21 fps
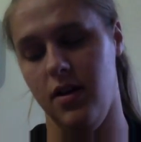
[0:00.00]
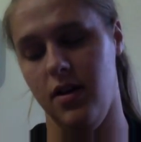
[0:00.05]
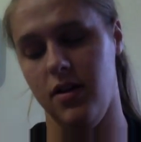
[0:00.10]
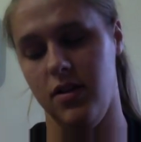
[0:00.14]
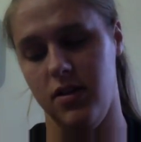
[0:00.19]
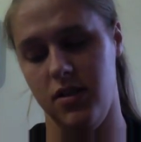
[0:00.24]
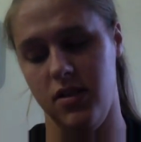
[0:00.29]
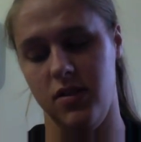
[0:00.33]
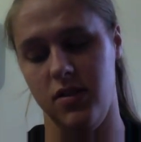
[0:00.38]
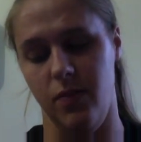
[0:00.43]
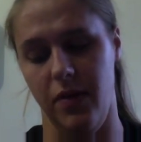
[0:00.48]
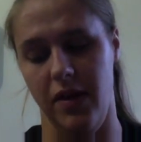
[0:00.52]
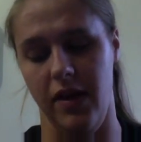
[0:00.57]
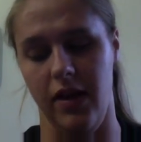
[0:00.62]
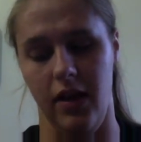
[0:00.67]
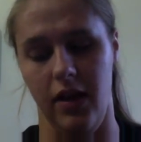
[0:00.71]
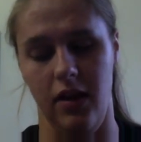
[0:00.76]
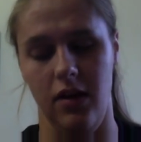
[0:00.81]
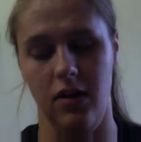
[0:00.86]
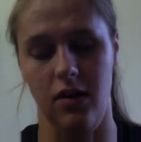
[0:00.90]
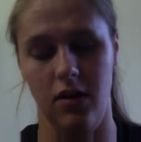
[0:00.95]

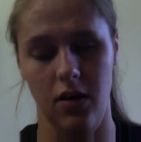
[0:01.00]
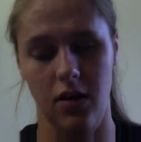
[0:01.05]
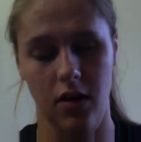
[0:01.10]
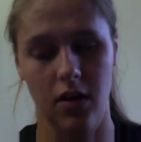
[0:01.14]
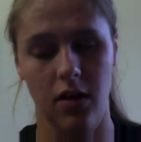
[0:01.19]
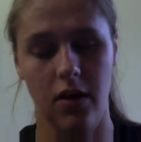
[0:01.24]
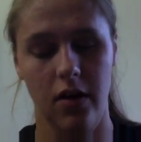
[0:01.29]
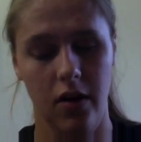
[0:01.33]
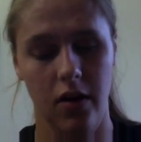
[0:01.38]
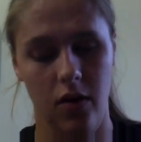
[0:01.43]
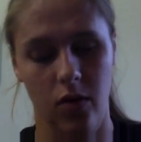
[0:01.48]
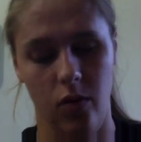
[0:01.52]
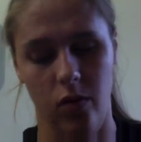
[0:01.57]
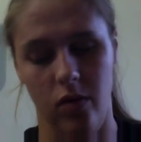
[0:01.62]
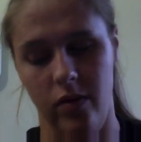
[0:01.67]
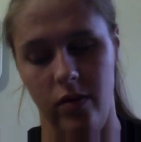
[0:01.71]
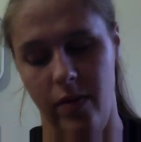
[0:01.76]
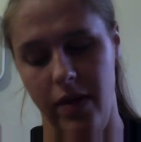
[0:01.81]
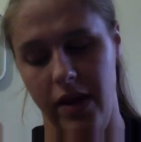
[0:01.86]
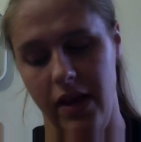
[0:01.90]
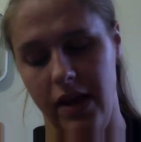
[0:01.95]
speaking
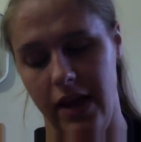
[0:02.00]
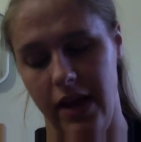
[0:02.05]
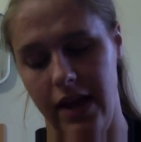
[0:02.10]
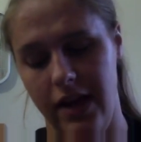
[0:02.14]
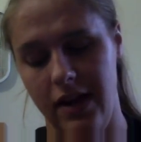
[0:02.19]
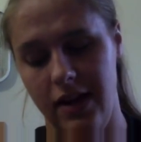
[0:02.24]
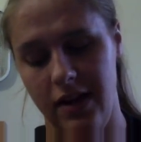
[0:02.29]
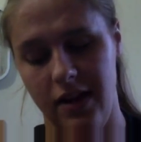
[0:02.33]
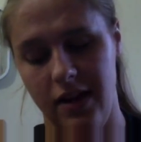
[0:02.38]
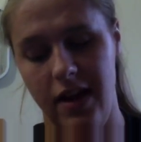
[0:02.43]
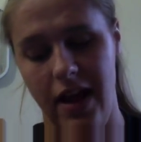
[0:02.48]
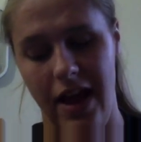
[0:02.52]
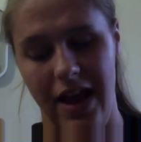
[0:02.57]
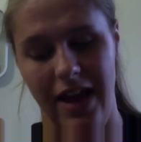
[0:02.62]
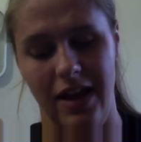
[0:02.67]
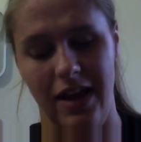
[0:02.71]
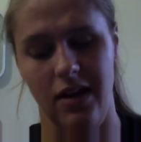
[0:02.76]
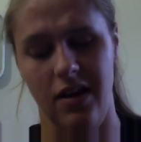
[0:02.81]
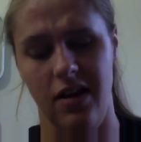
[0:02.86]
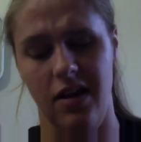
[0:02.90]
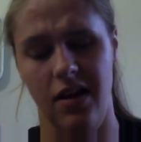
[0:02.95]
would be indicate